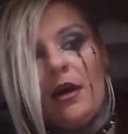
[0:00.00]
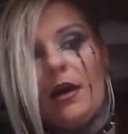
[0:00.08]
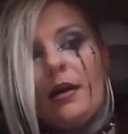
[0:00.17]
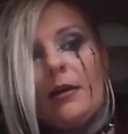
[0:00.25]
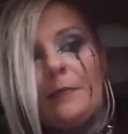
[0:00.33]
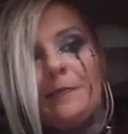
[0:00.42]

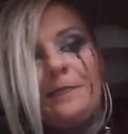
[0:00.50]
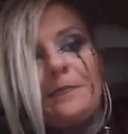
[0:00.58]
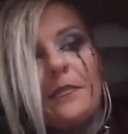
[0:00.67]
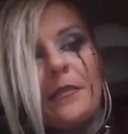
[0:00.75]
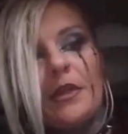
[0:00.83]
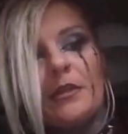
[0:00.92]
Um,
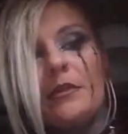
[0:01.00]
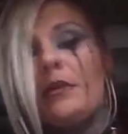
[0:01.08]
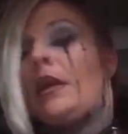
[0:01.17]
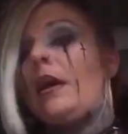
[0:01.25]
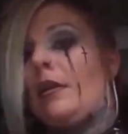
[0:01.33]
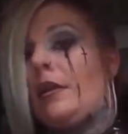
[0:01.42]
so
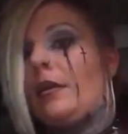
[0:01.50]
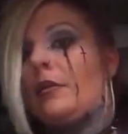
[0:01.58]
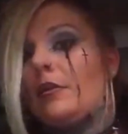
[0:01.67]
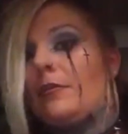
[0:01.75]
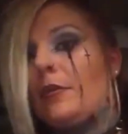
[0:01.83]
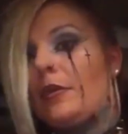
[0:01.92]
yeah, I, I,
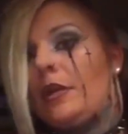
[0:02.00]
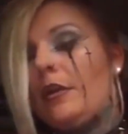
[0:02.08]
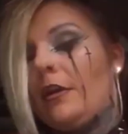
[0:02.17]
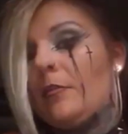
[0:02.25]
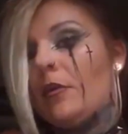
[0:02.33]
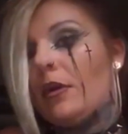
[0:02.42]
look forward to
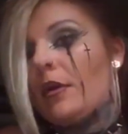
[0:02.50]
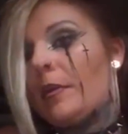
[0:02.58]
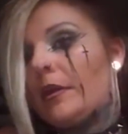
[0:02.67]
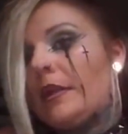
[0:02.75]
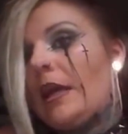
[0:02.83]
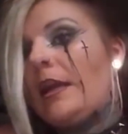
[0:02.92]
hearing more
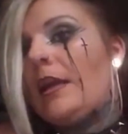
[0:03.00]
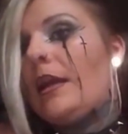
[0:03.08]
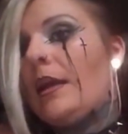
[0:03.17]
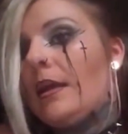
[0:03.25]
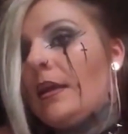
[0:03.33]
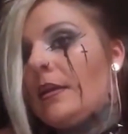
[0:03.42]
about that,
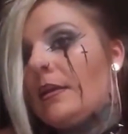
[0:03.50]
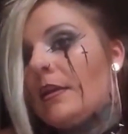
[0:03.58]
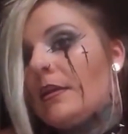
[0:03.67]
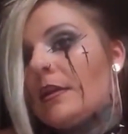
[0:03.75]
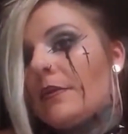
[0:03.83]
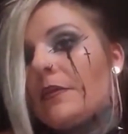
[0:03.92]
and
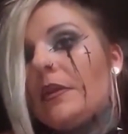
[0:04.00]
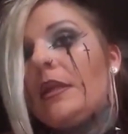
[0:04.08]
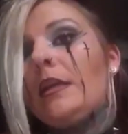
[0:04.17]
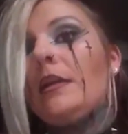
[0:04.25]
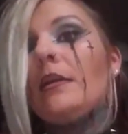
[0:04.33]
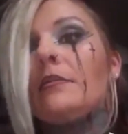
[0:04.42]

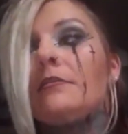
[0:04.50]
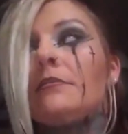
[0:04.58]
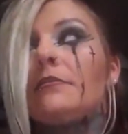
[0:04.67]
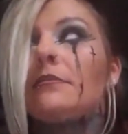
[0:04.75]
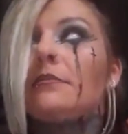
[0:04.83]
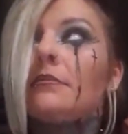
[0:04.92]
definitely
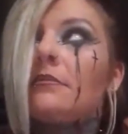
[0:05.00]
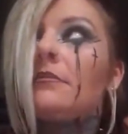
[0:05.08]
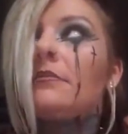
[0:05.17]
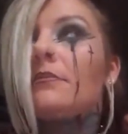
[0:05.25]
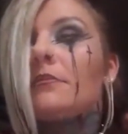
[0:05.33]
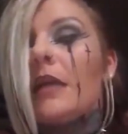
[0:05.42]

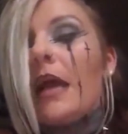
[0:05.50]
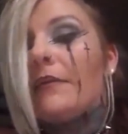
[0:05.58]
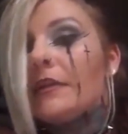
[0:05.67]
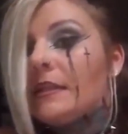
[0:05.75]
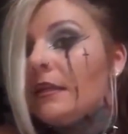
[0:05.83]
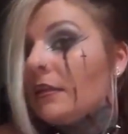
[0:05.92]

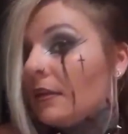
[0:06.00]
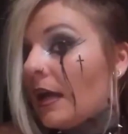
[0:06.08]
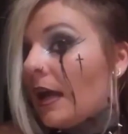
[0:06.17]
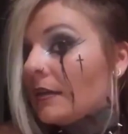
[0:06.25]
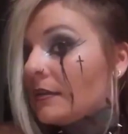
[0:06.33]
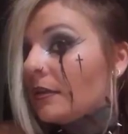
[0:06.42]
haven't seen the
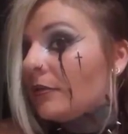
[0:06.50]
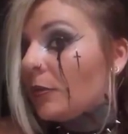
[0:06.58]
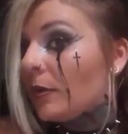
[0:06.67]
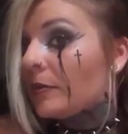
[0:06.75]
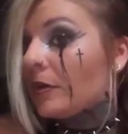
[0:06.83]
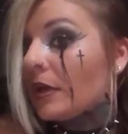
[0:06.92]
last of
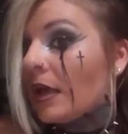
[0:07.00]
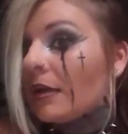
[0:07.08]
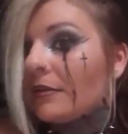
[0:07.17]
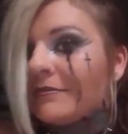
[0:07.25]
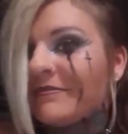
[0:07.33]
Warco yet.